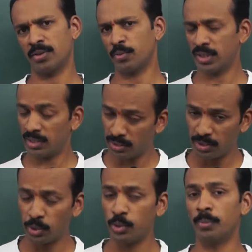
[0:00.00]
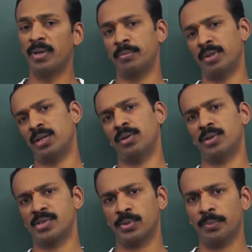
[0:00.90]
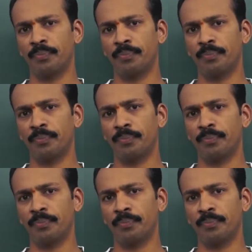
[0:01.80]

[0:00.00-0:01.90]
even human being also,